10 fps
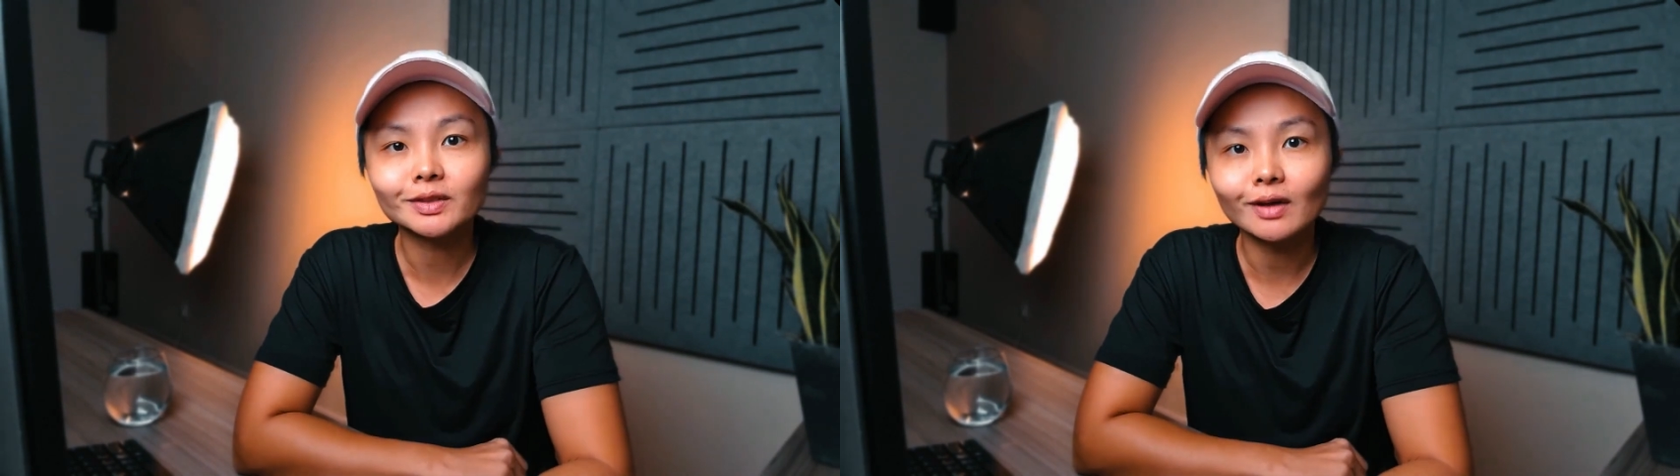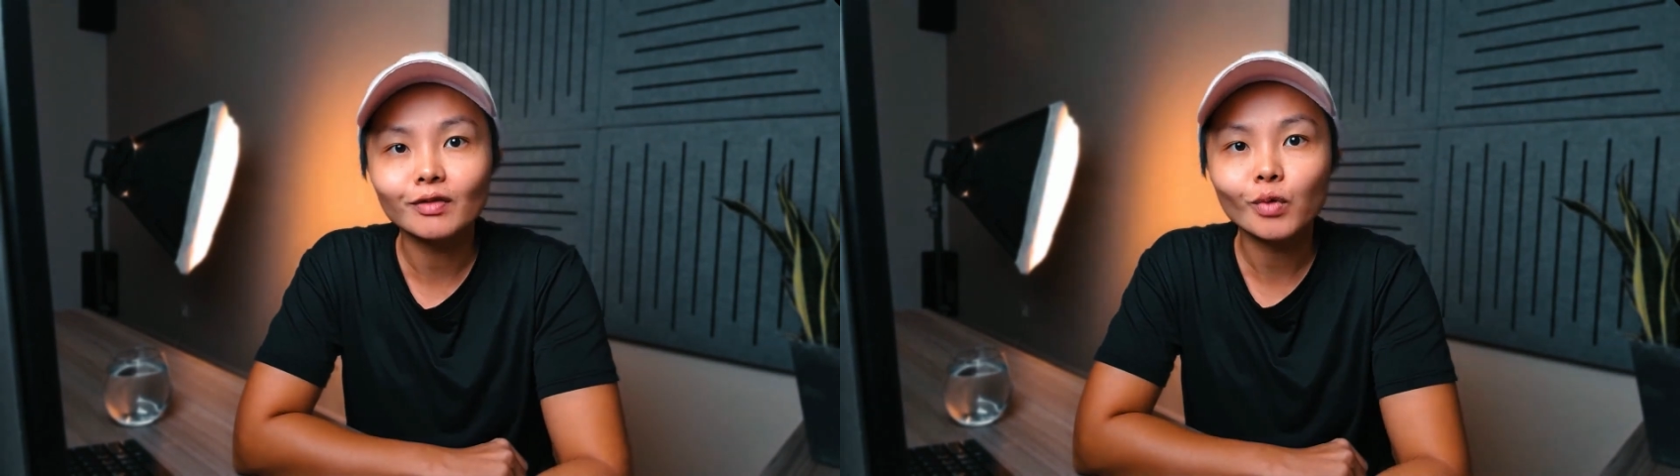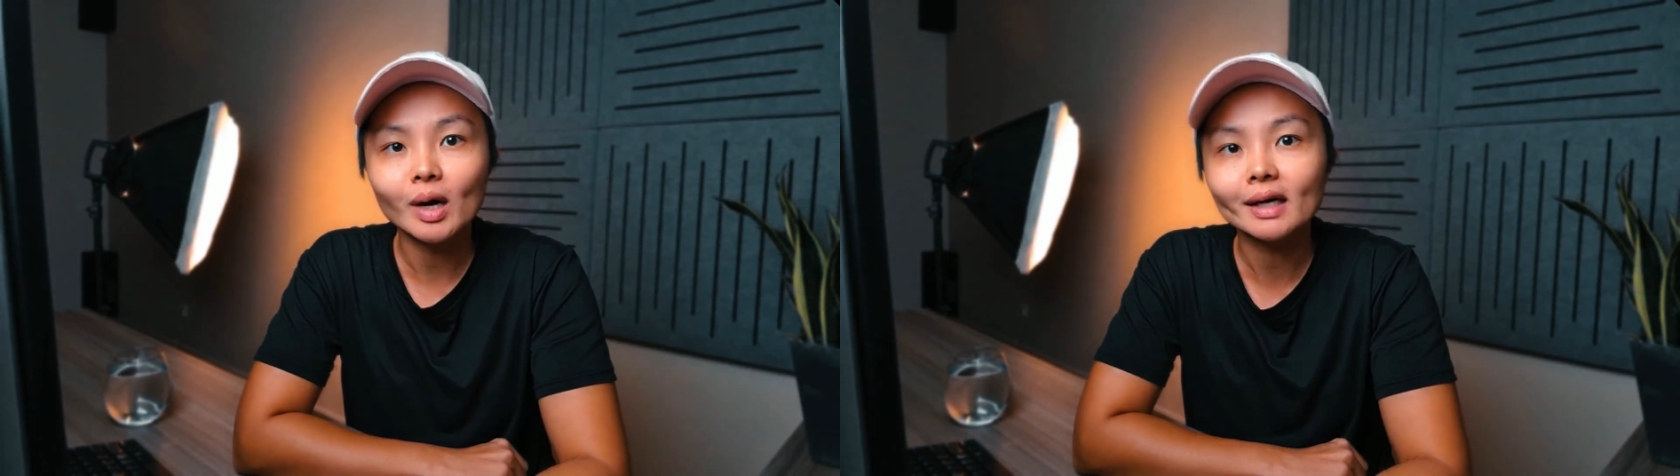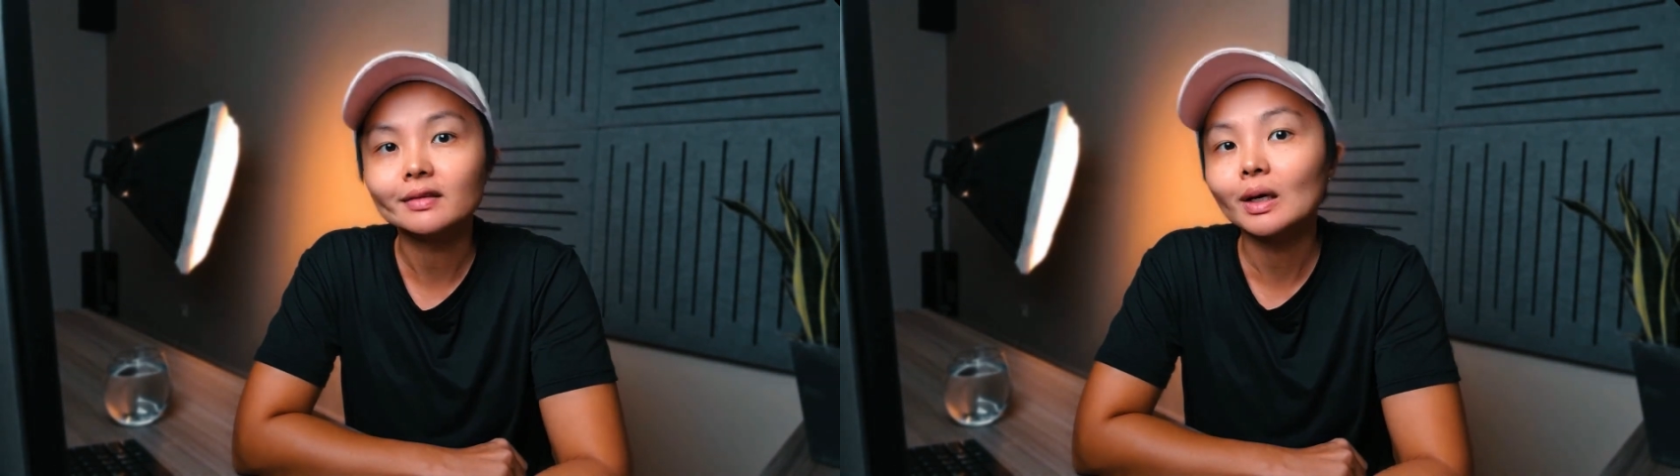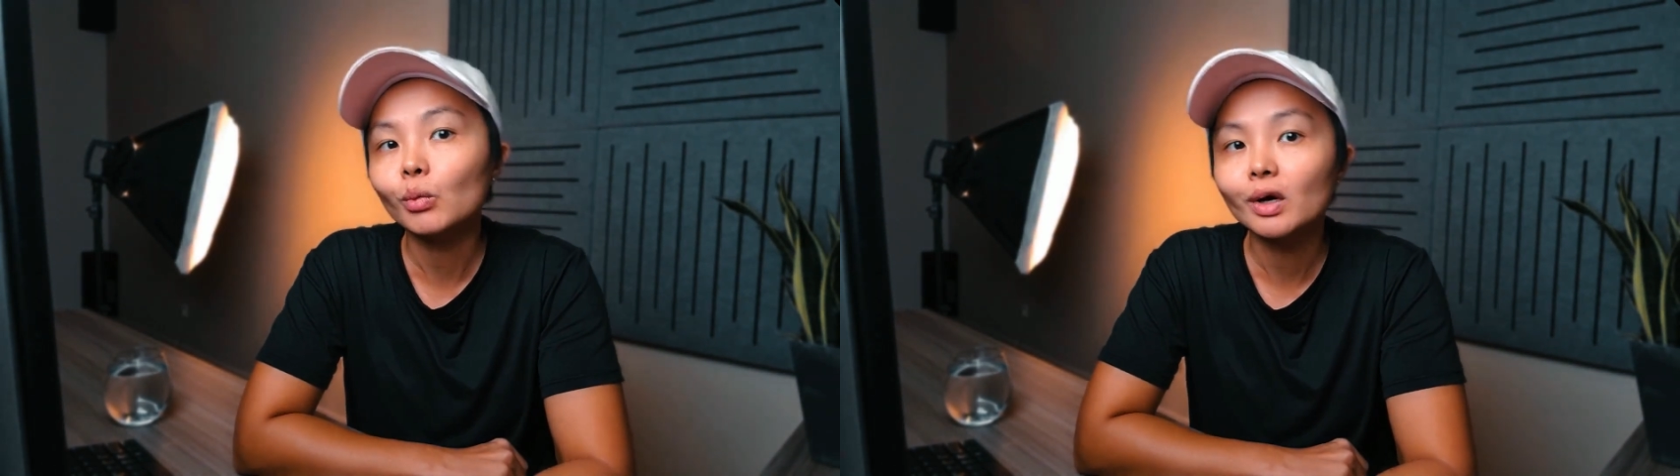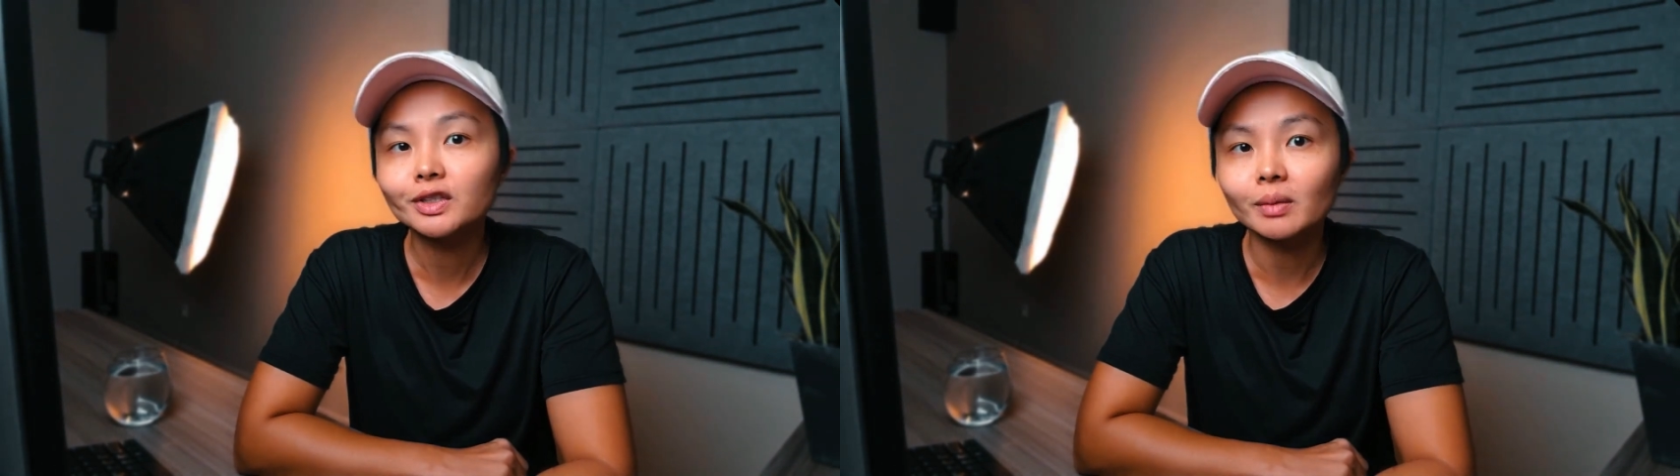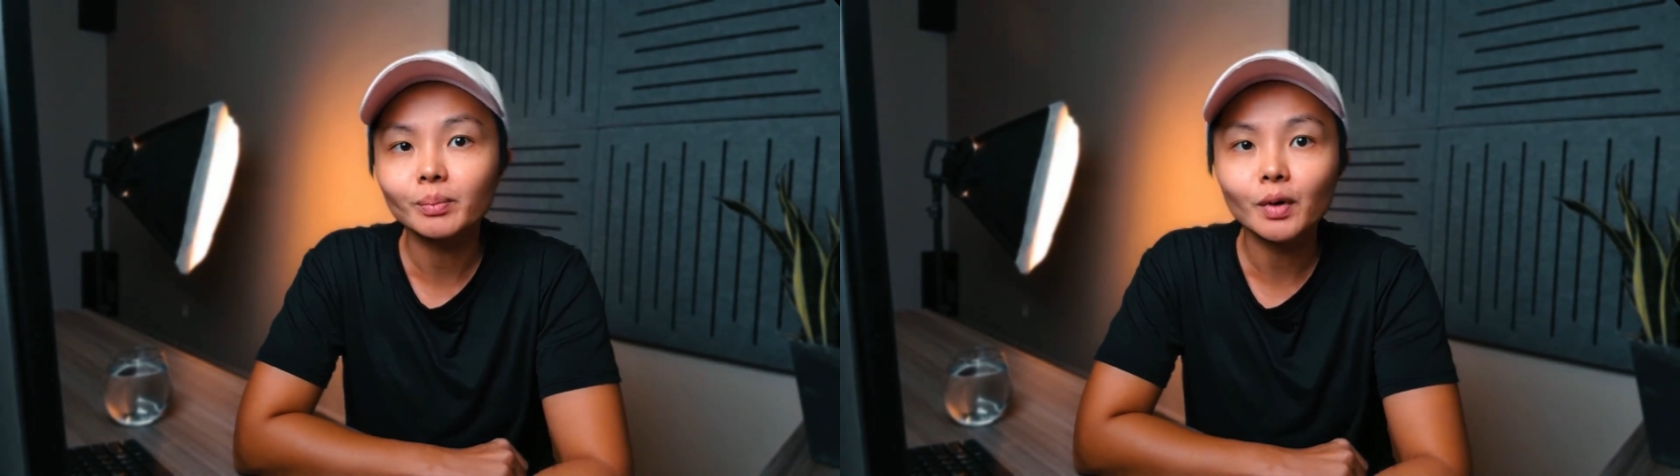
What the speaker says: software that works on